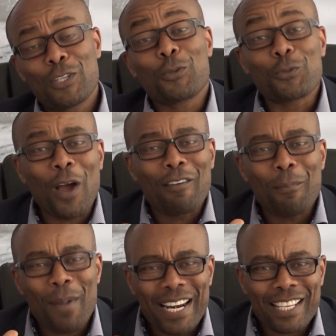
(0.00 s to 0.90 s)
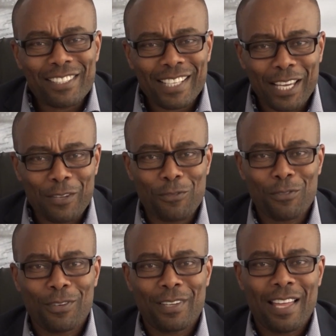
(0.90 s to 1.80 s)
So to have a balanced
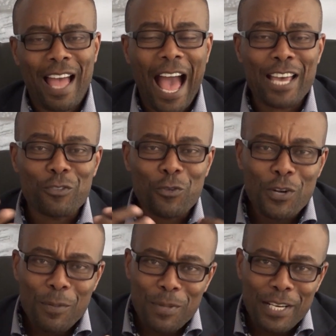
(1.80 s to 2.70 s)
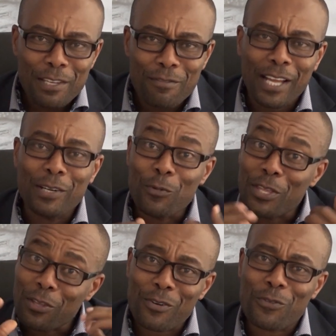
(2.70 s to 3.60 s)
life, I truly believe,
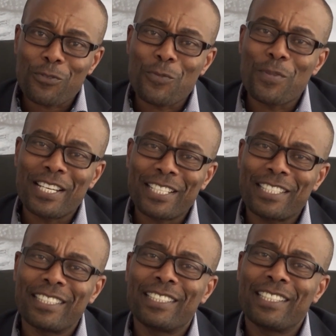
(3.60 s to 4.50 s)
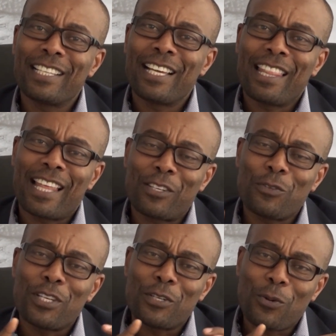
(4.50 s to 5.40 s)
and with a lot of humility,
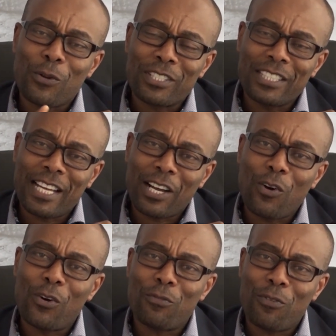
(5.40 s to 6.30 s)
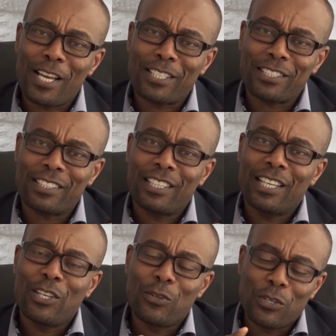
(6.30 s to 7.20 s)
that you need to consider God first,
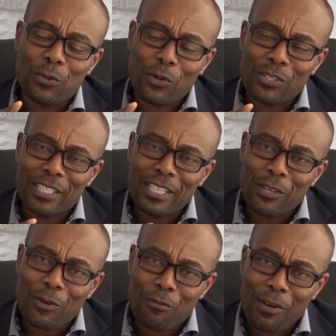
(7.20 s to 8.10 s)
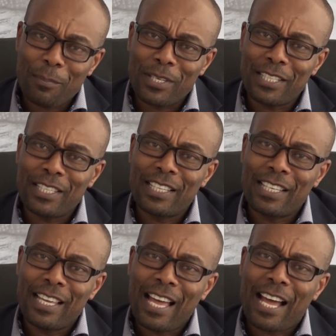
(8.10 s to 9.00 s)
you need to consider your family,
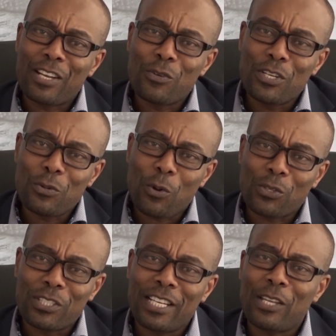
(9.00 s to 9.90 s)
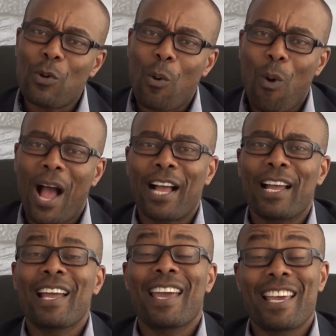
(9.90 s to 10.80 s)
and you need to consider your
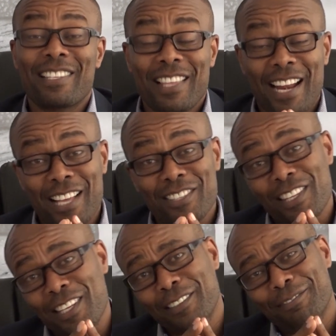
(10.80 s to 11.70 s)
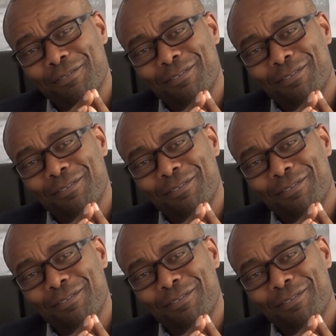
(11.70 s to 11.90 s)
work as the last thing.